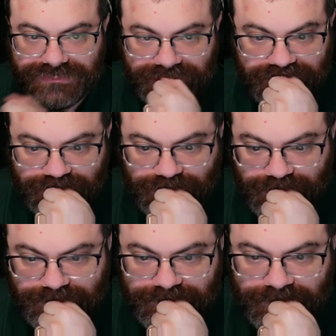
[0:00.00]

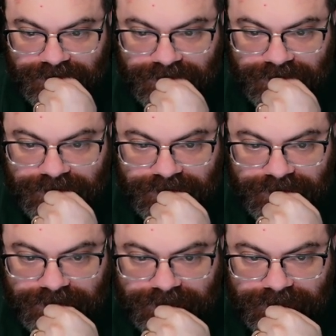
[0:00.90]

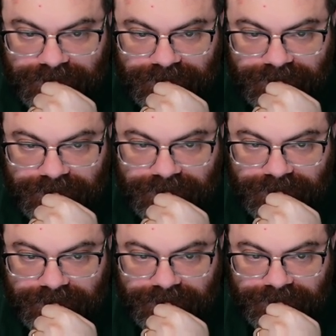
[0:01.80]
No one is speaking in this clip.